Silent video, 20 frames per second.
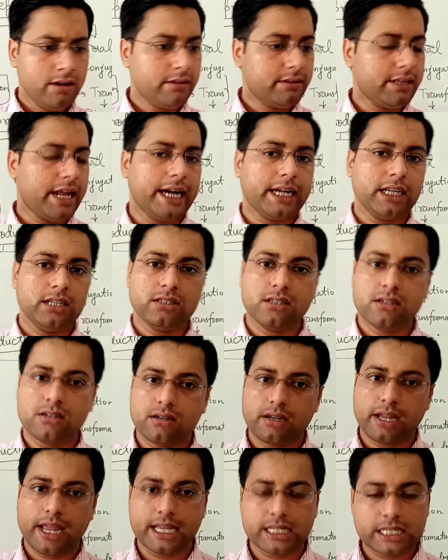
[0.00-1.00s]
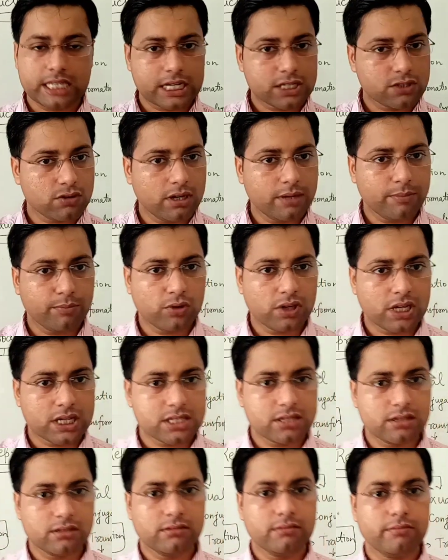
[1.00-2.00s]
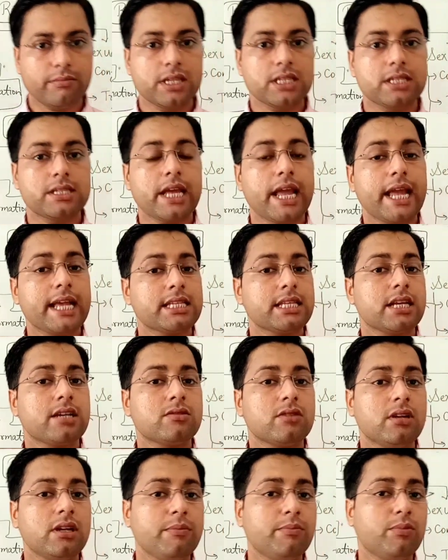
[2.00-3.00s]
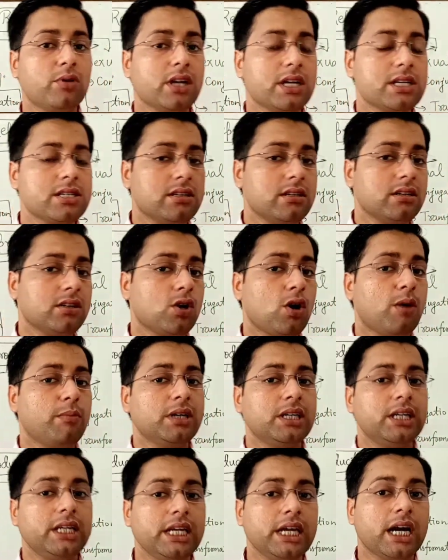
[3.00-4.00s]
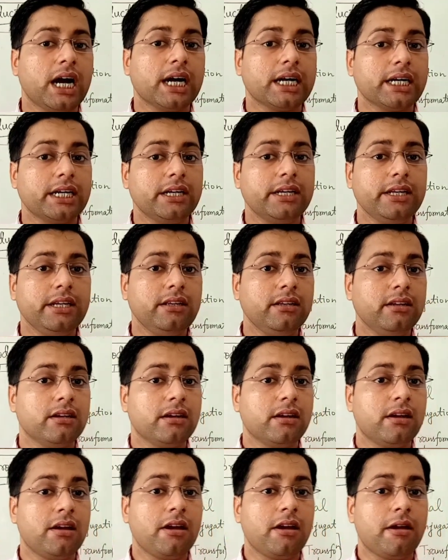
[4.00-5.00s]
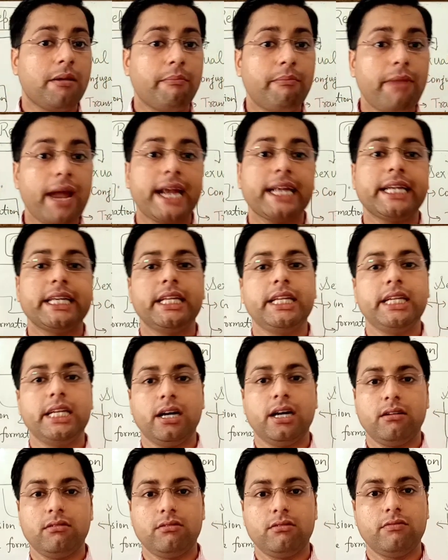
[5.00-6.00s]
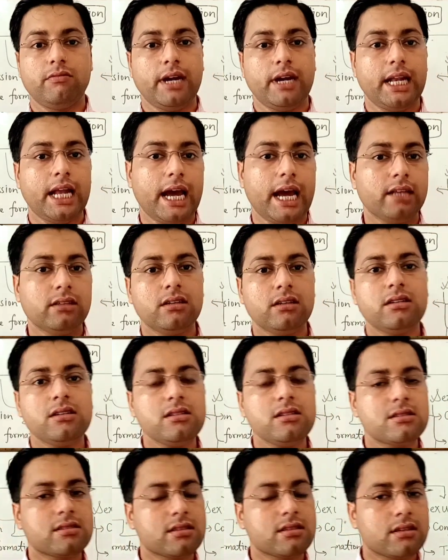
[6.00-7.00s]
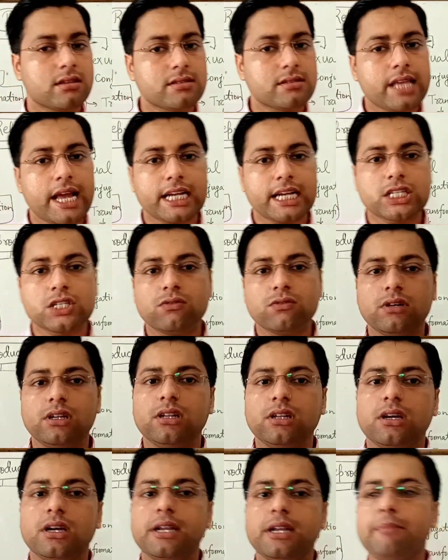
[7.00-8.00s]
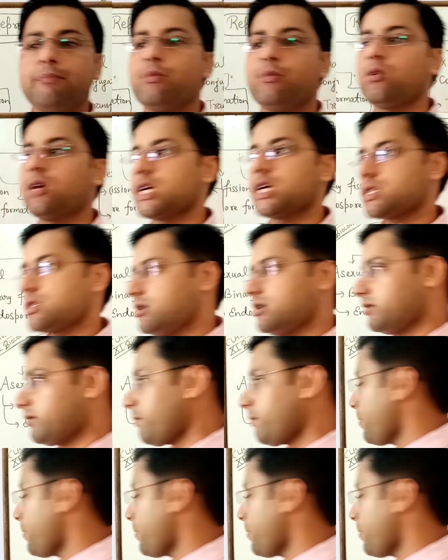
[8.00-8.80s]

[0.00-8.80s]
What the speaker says: that is the asexual reproduction, means asexual reproduction commonly occur in bacteria, while other is sexual reproduction.